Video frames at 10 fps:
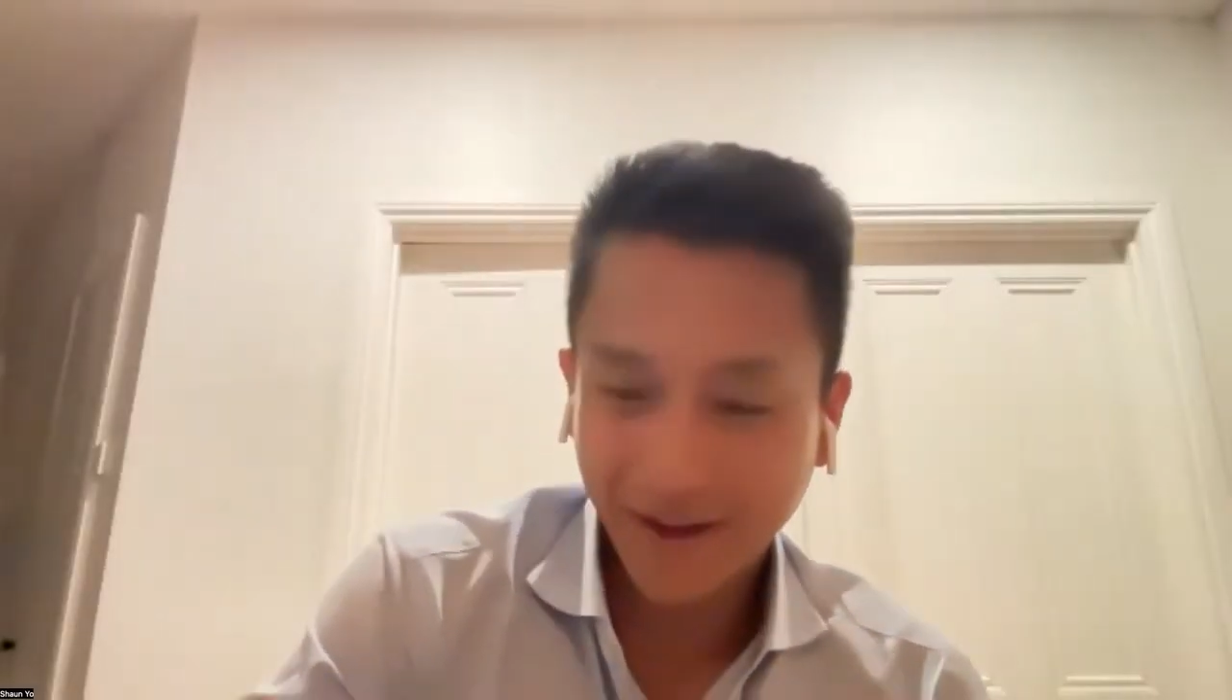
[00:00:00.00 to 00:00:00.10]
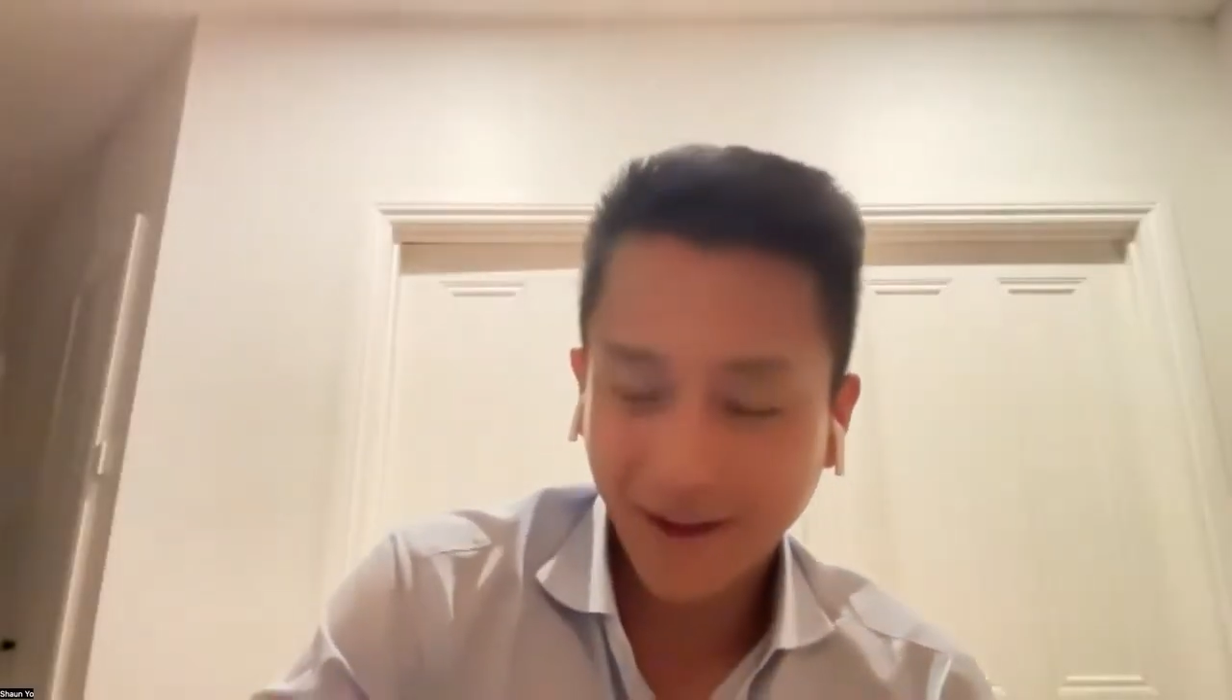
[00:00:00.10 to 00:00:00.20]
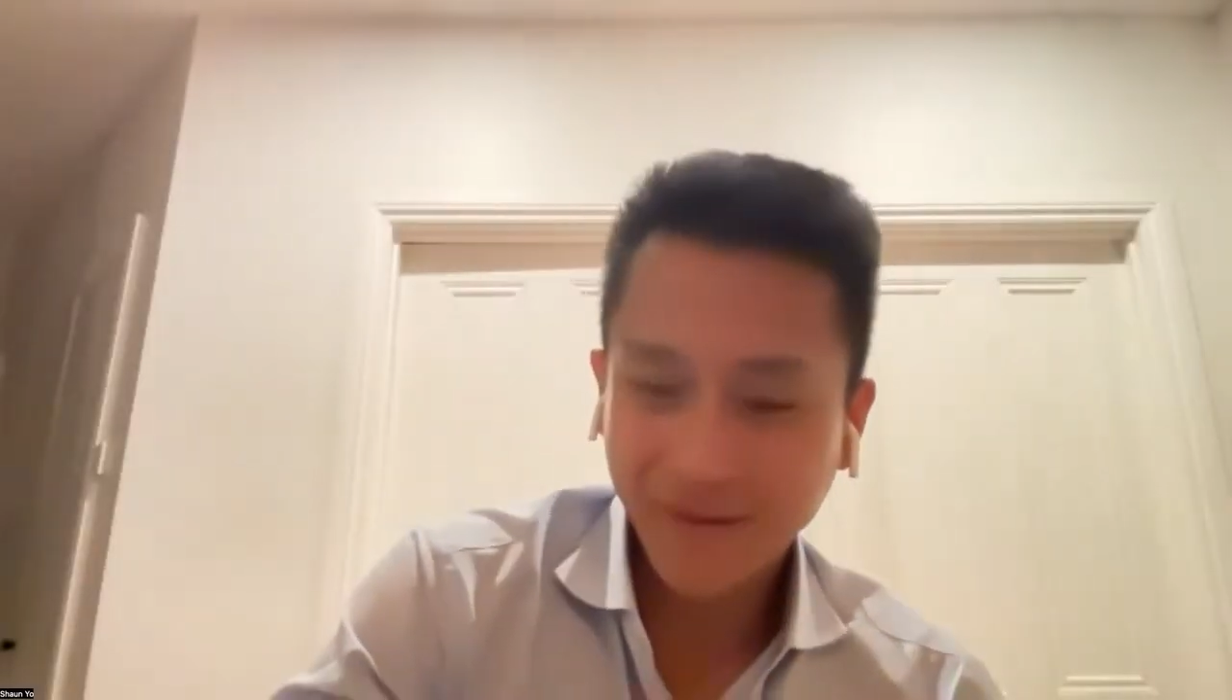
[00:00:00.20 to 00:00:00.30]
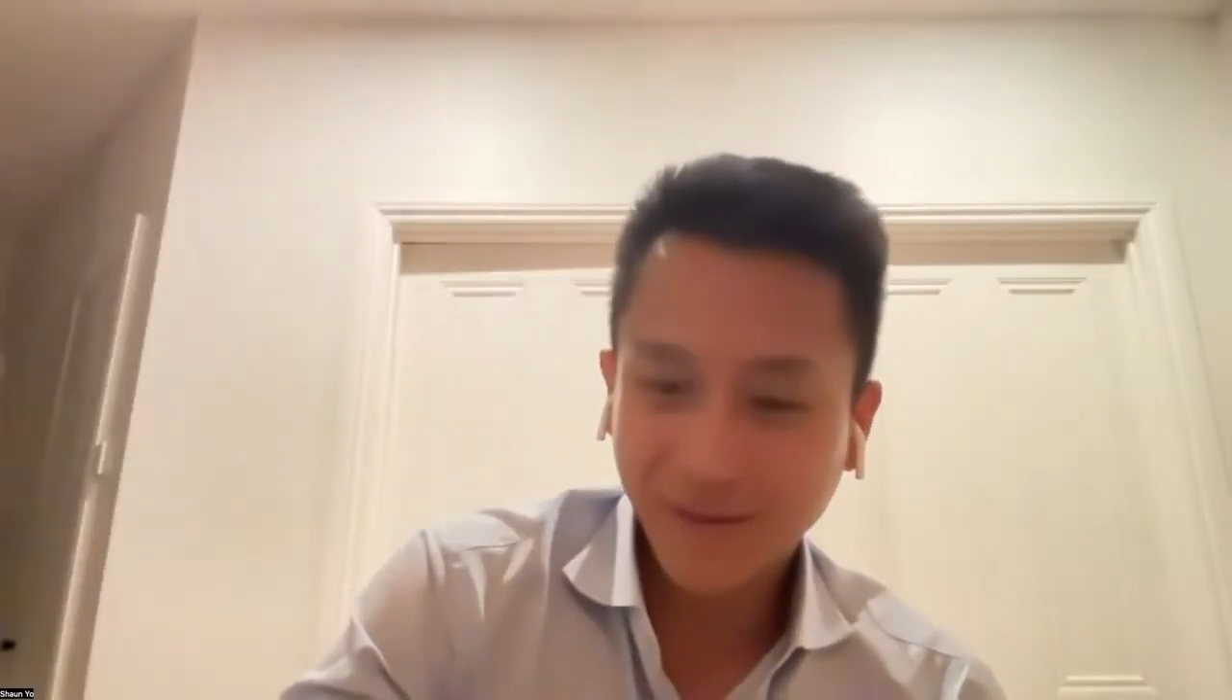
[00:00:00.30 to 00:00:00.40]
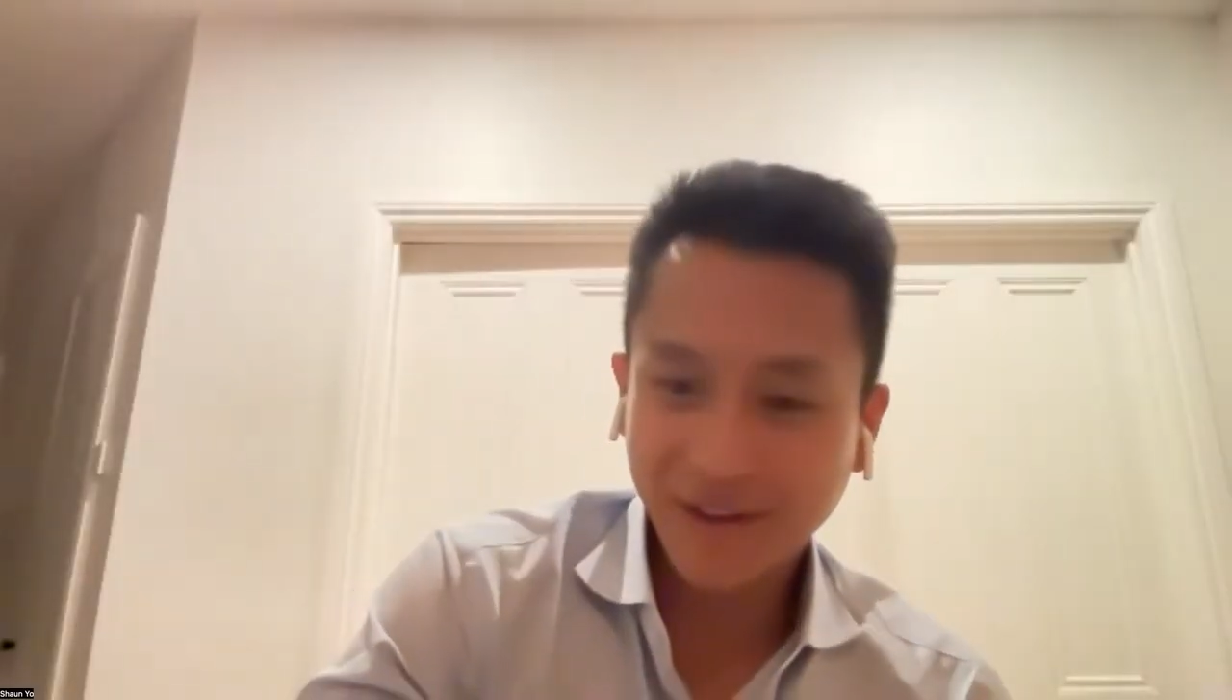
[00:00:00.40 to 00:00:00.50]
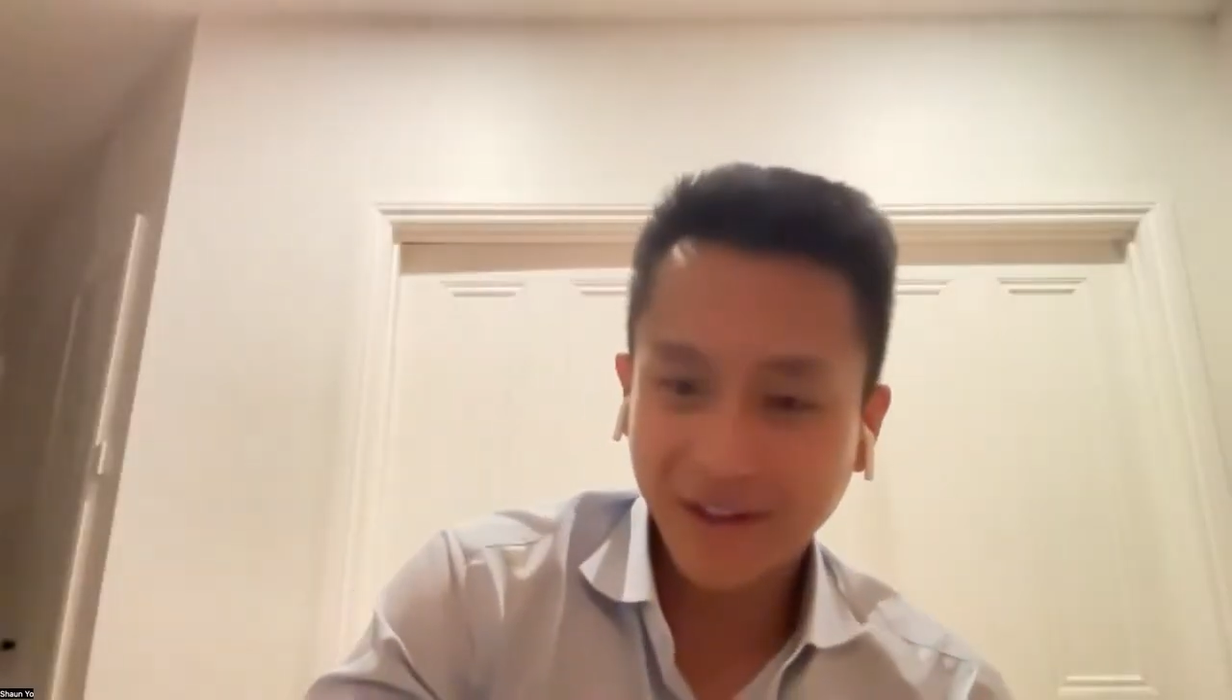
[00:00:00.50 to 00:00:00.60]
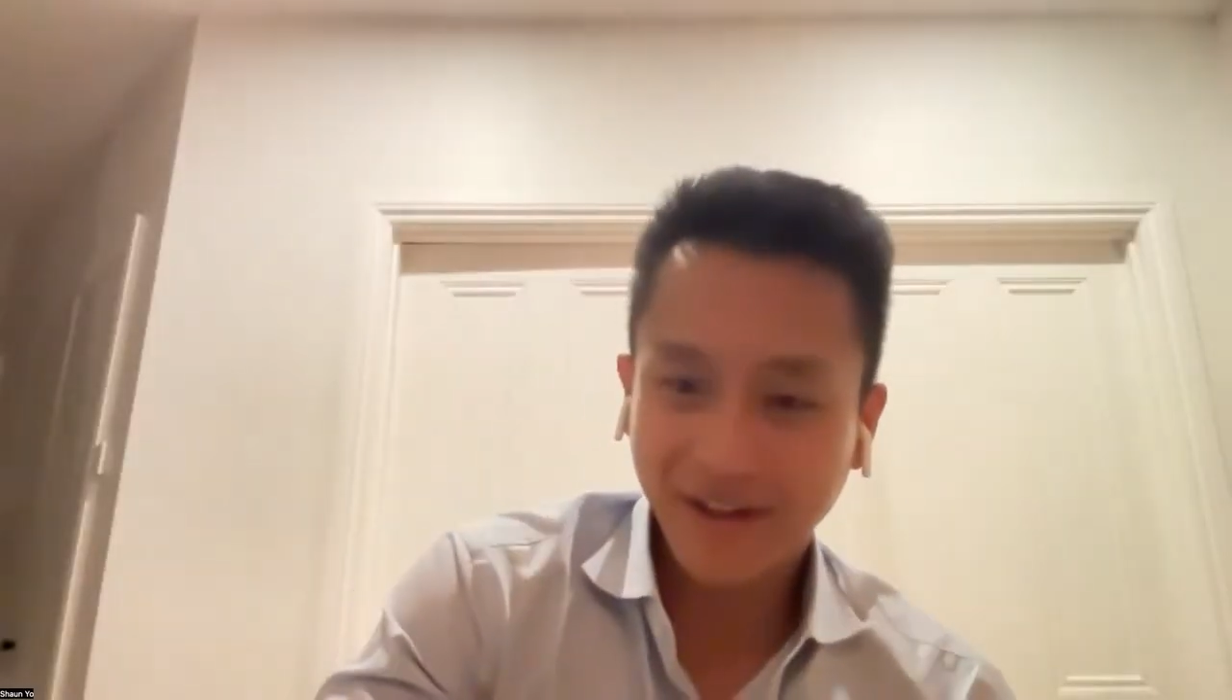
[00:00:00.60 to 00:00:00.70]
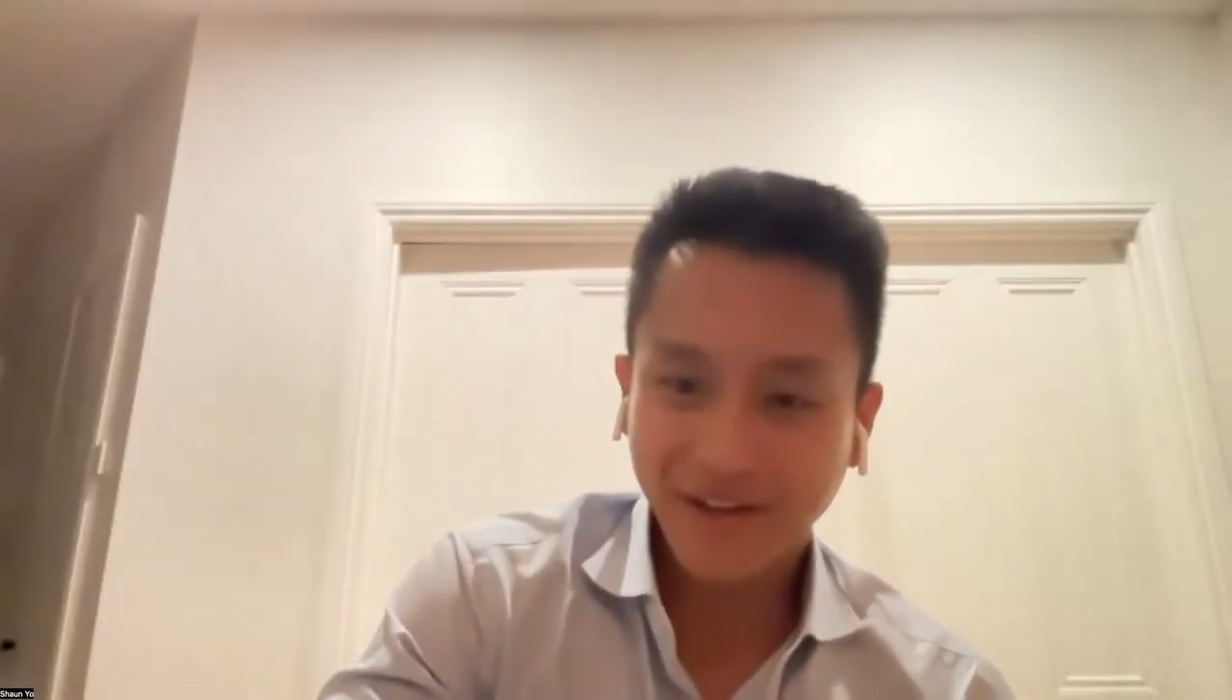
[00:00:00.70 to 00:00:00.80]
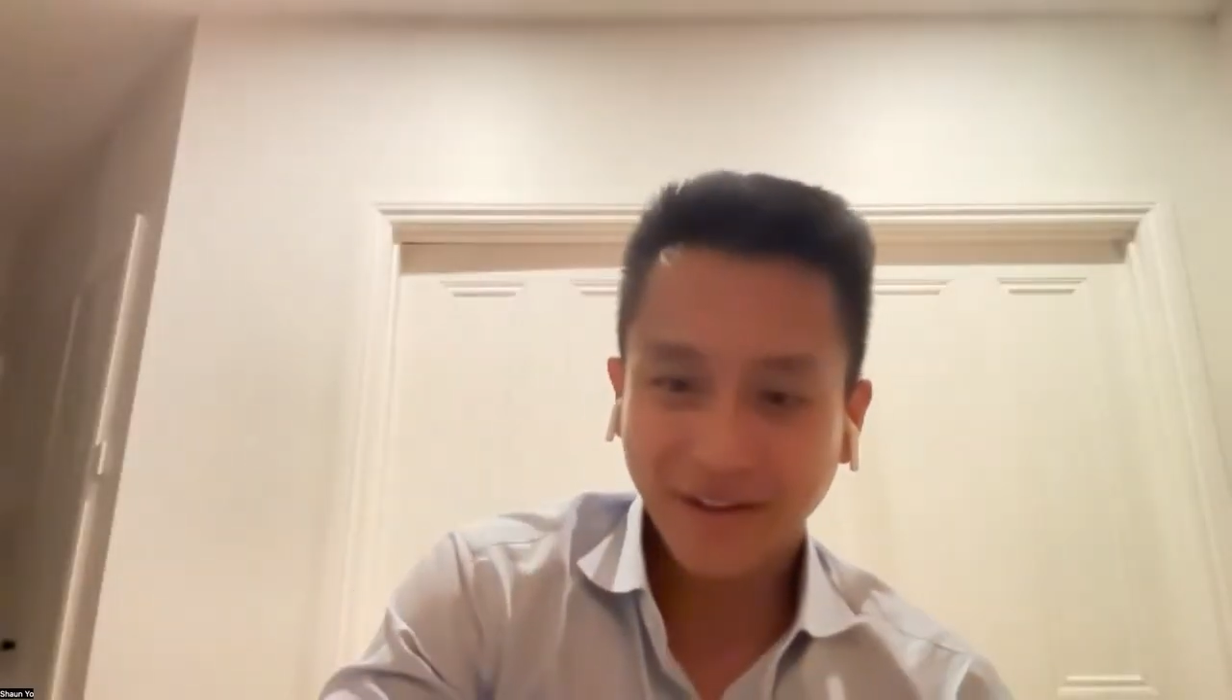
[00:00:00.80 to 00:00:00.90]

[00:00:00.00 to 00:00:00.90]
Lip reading: haven't seen